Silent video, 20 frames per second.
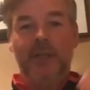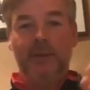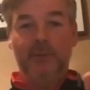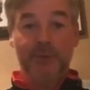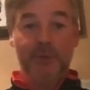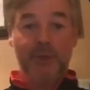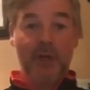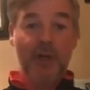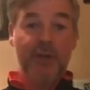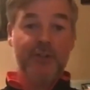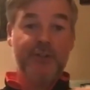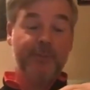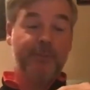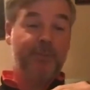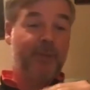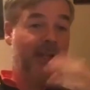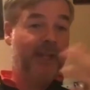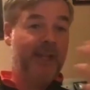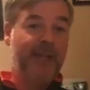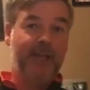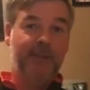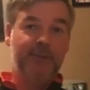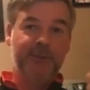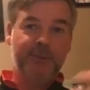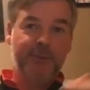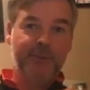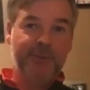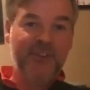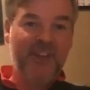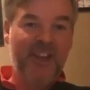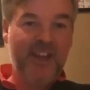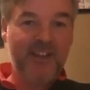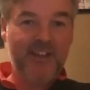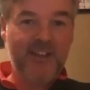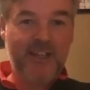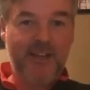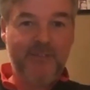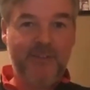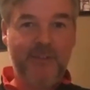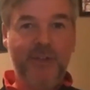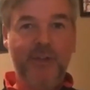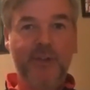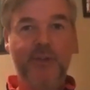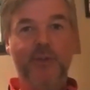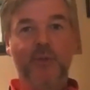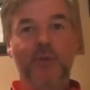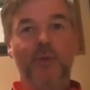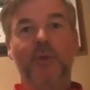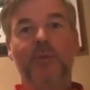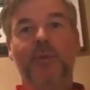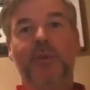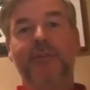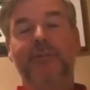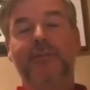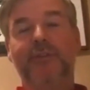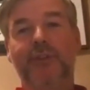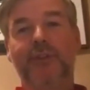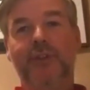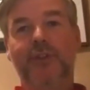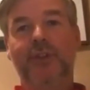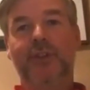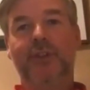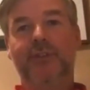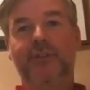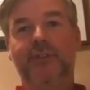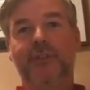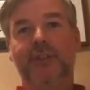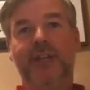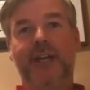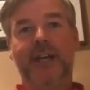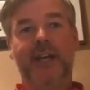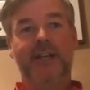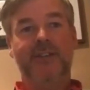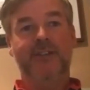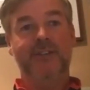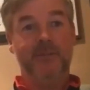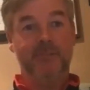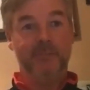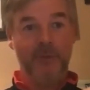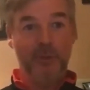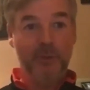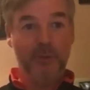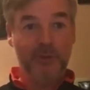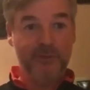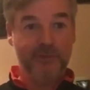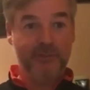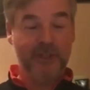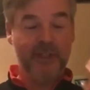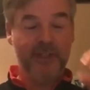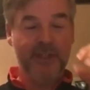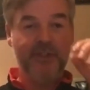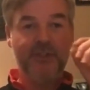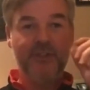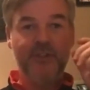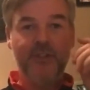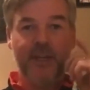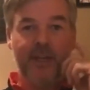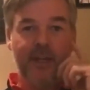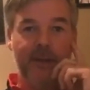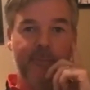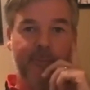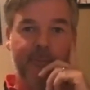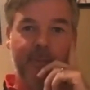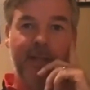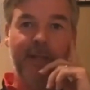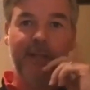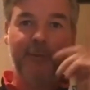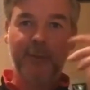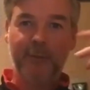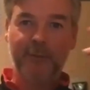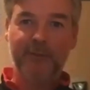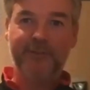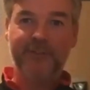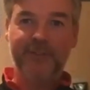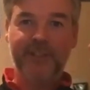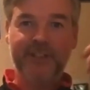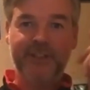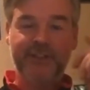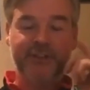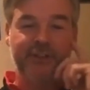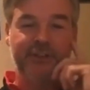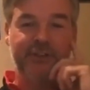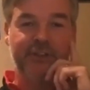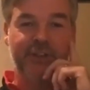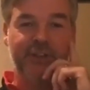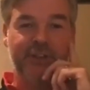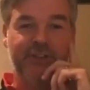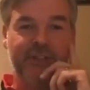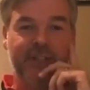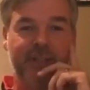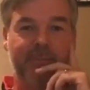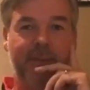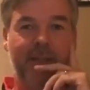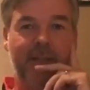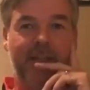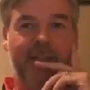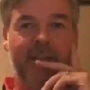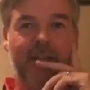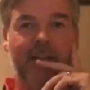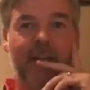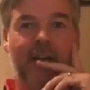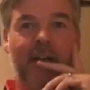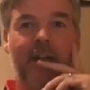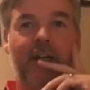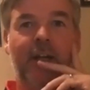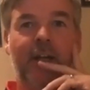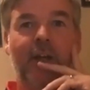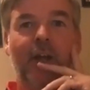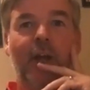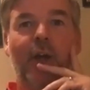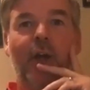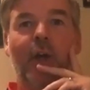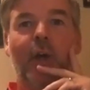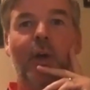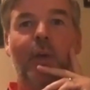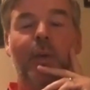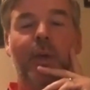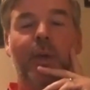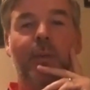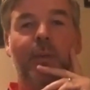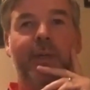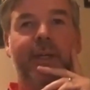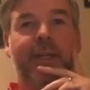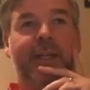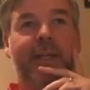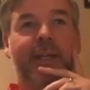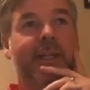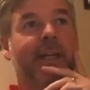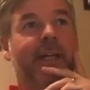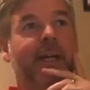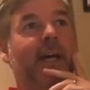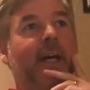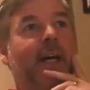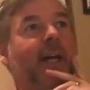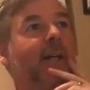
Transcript: with regards to playing, I was about 10, 11 years old when a few guys in the local village, Ballyrobert village, just outside McCrea, when we